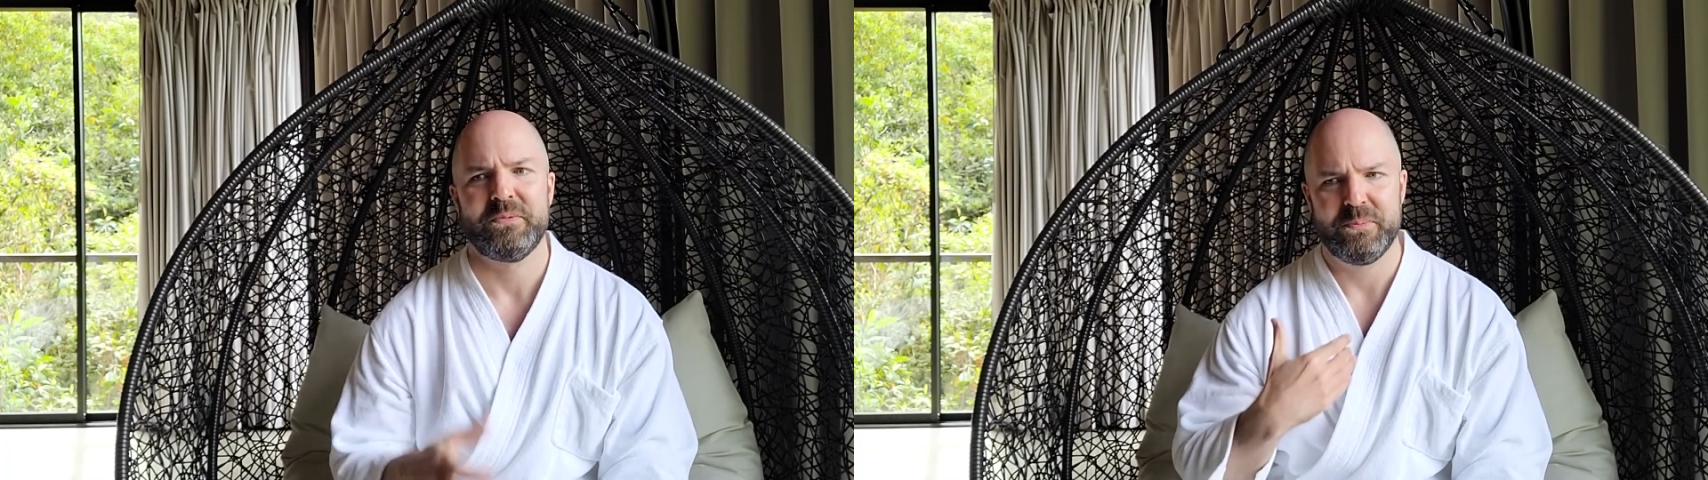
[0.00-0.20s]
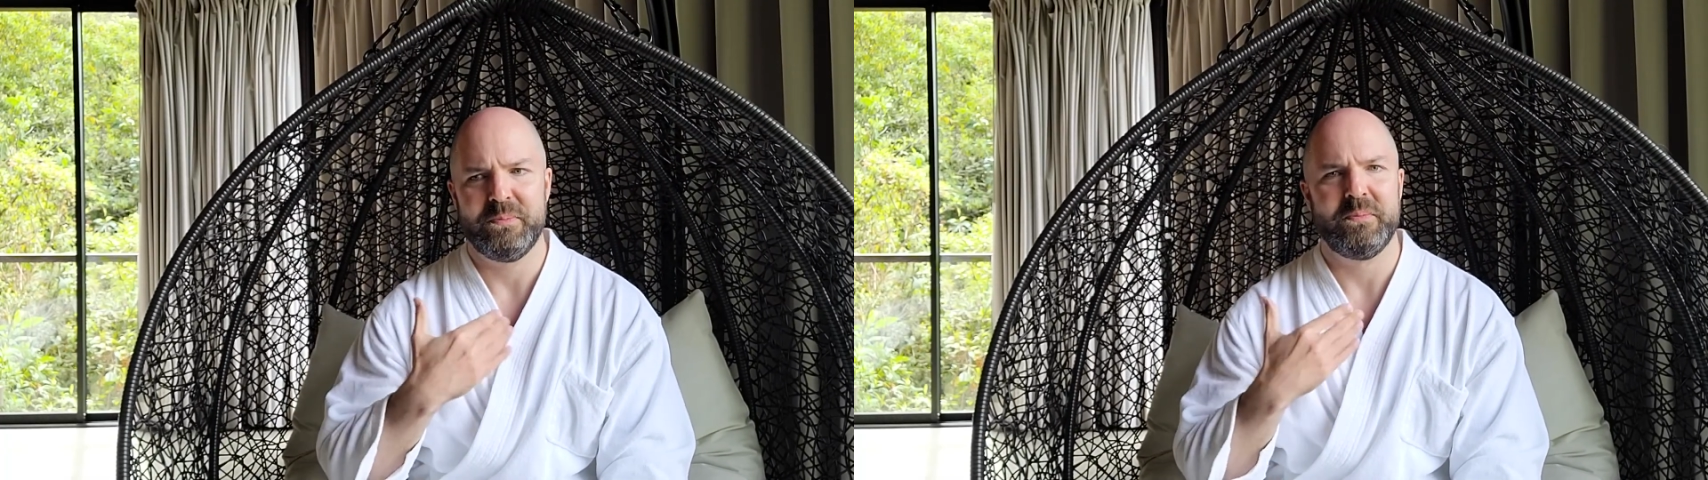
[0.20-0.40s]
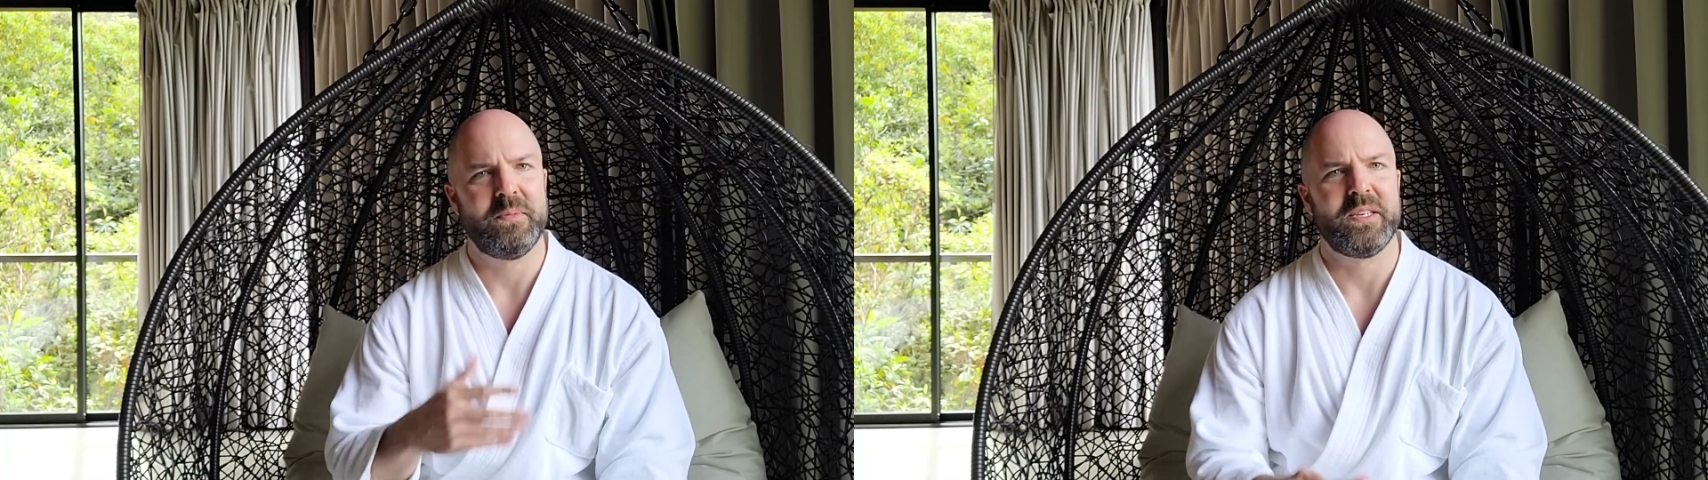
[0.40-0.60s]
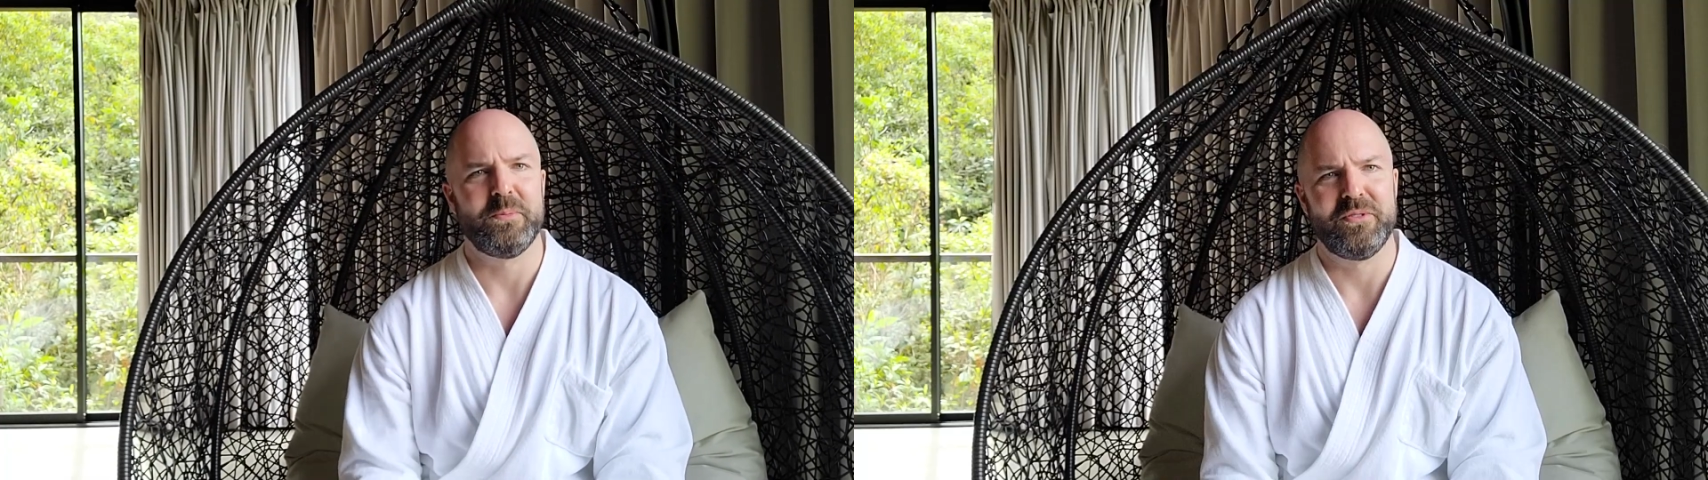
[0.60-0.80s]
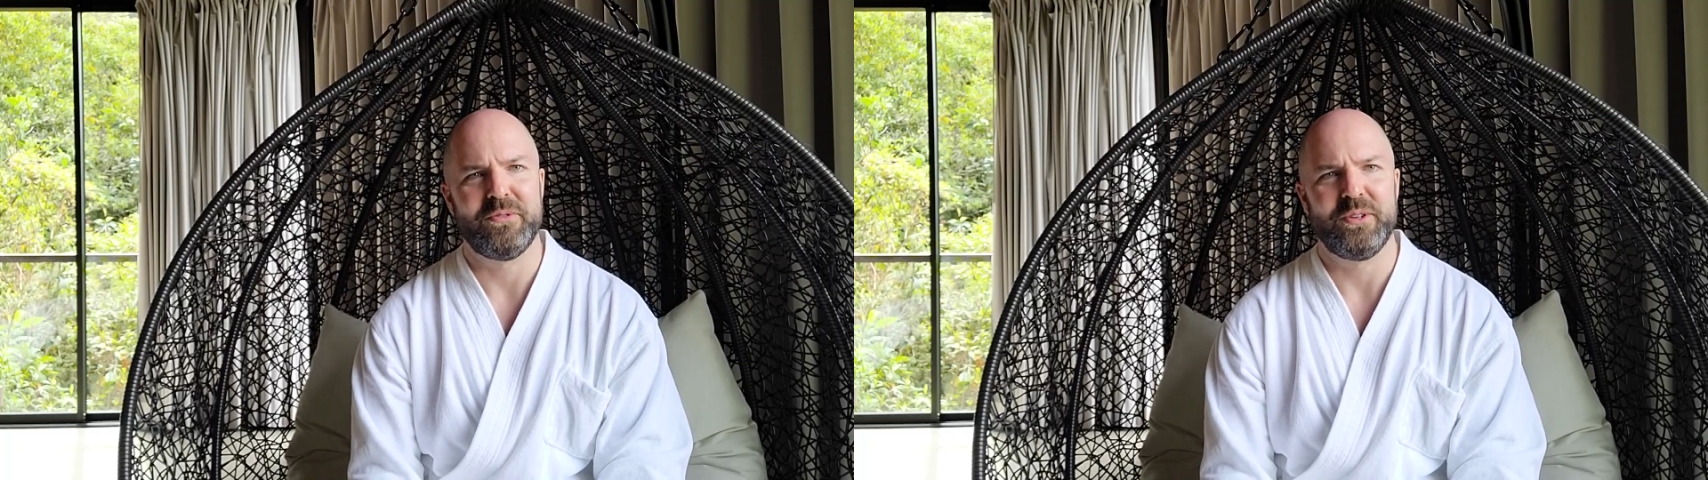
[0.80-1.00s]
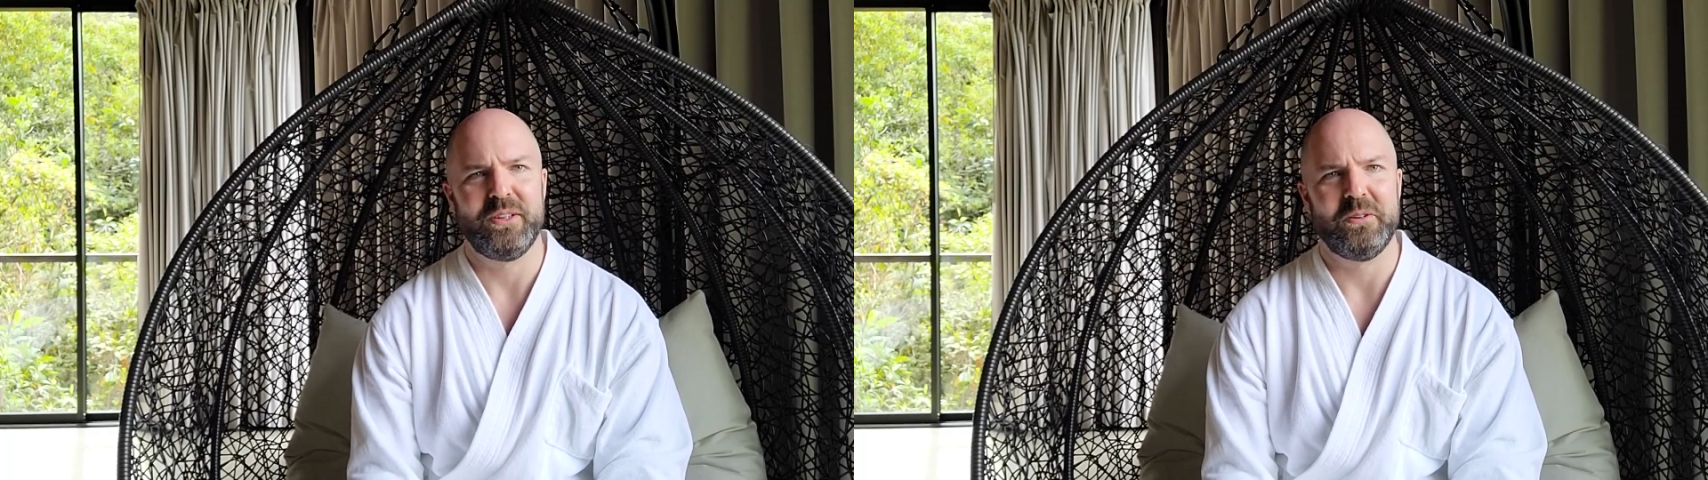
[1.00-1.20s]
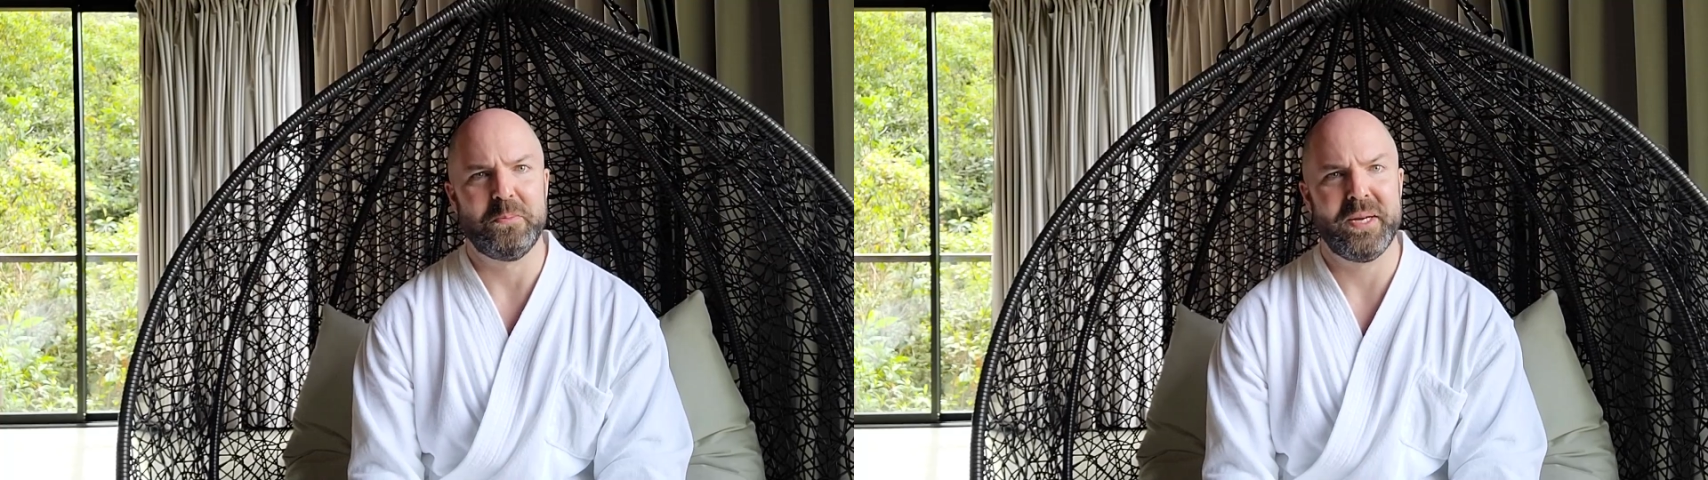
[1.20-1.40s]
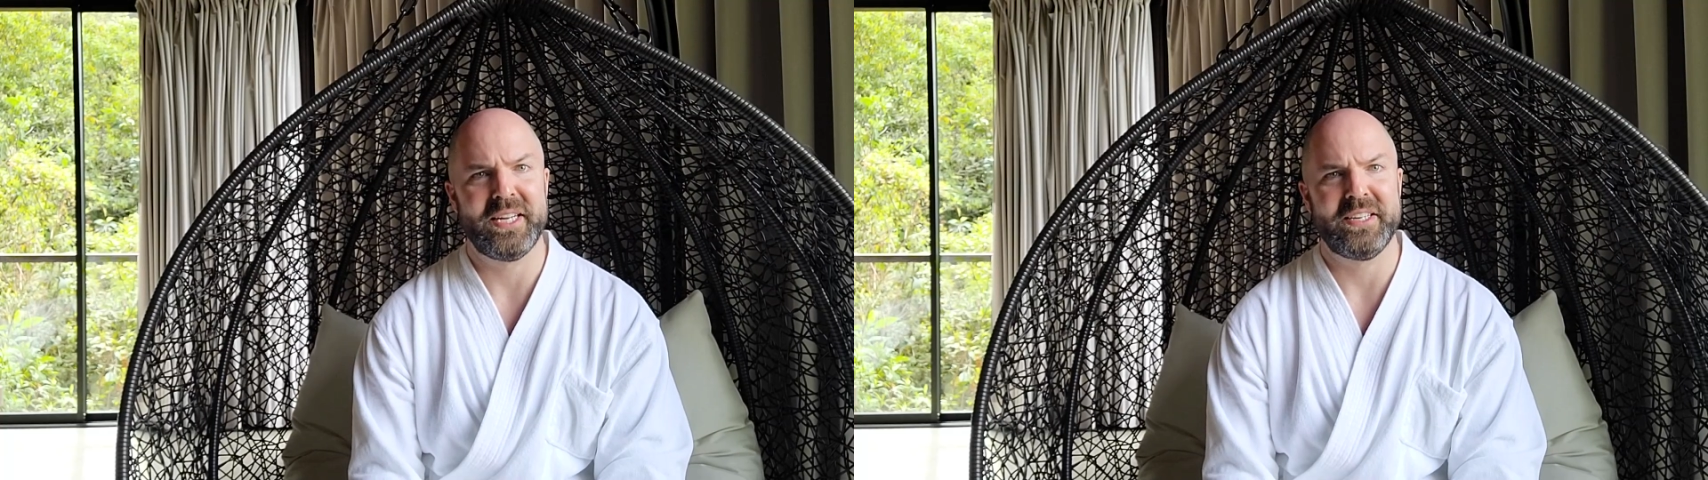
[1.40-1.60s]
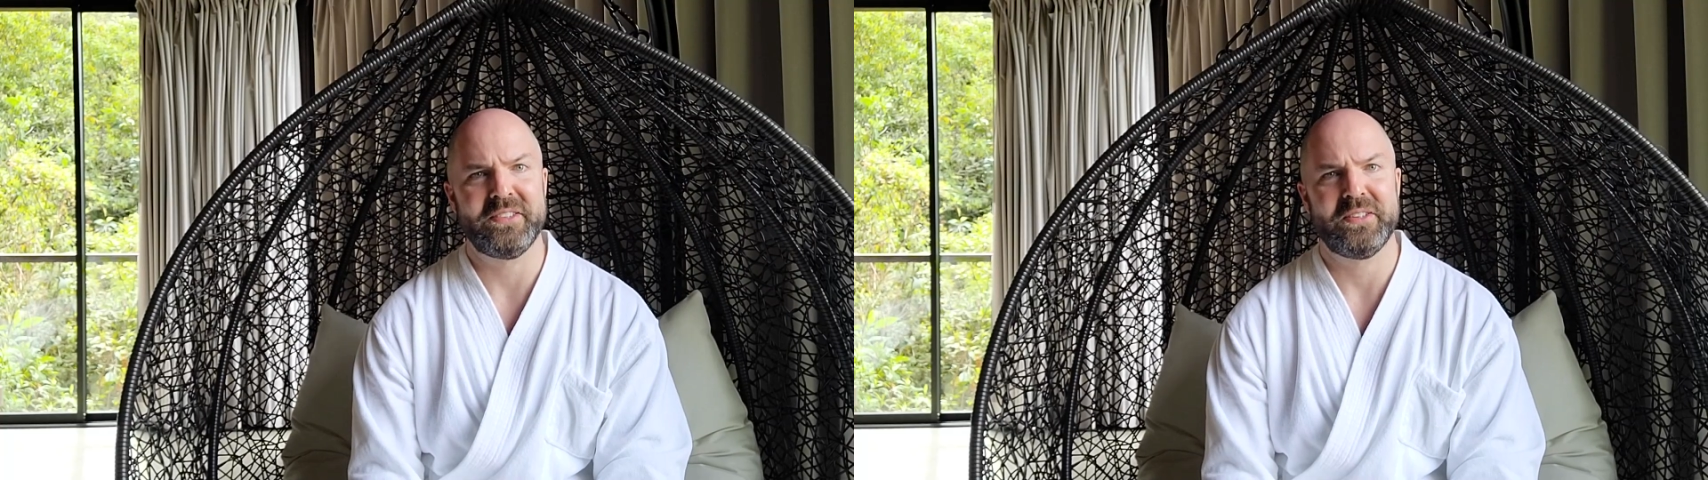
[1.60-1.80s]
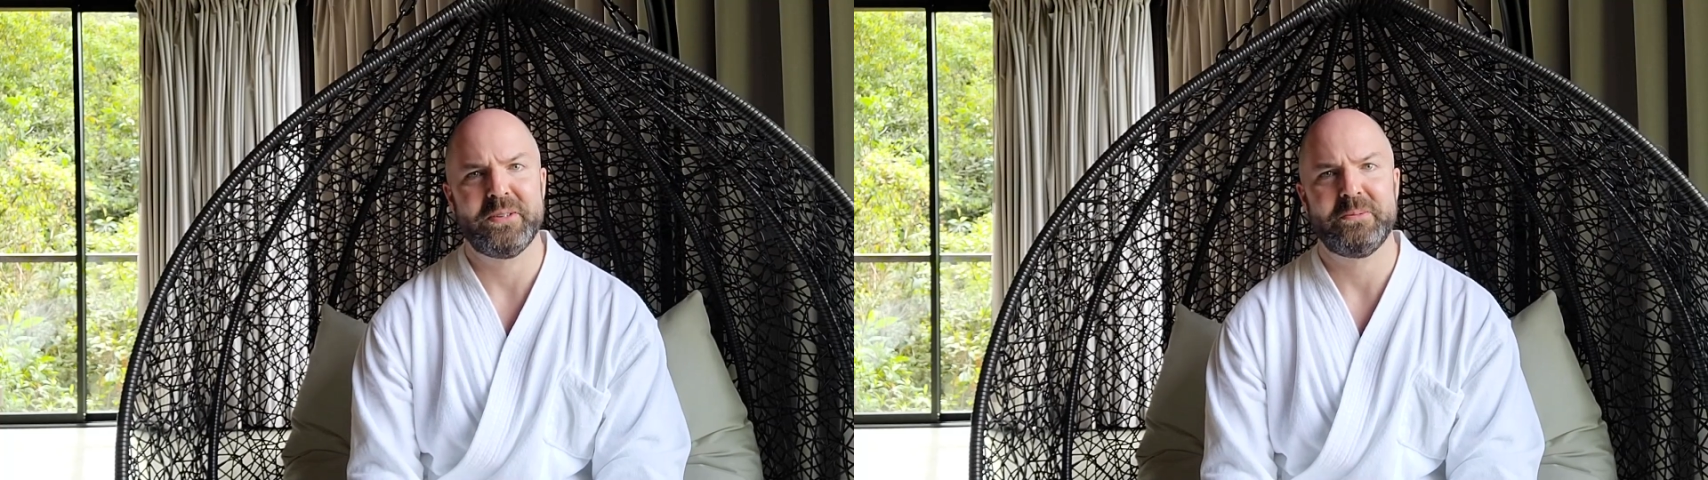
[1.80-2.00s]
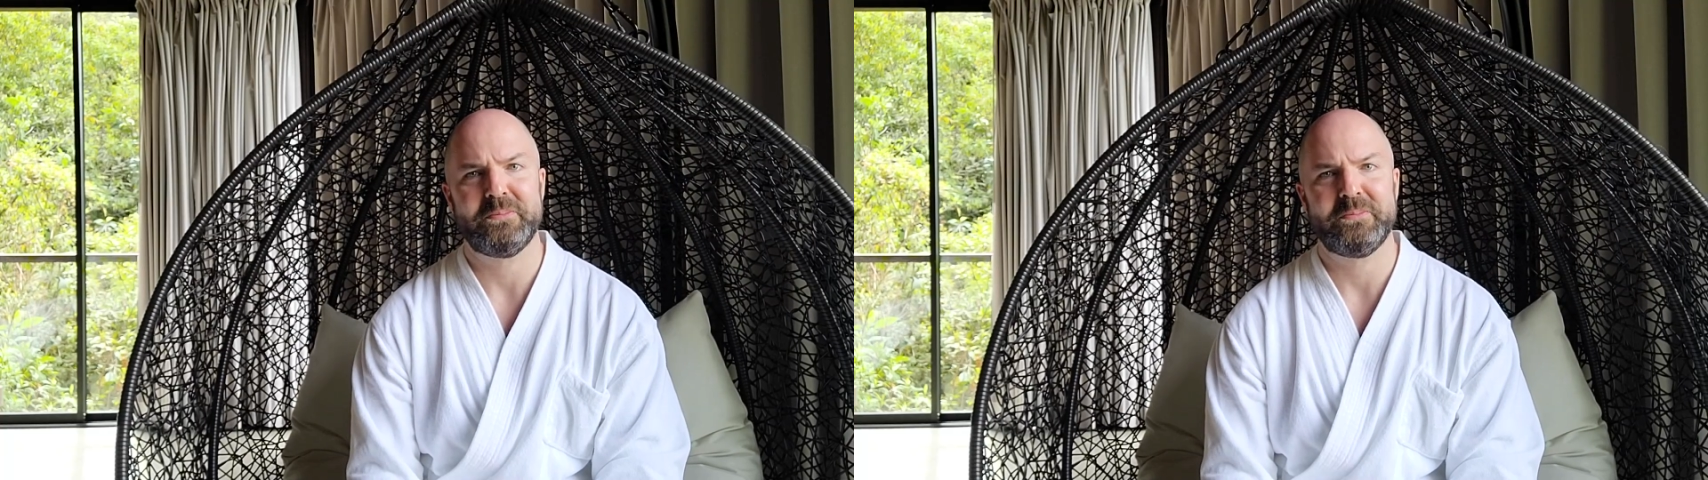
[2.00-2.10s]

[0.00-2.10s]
Making me feel a little panicked.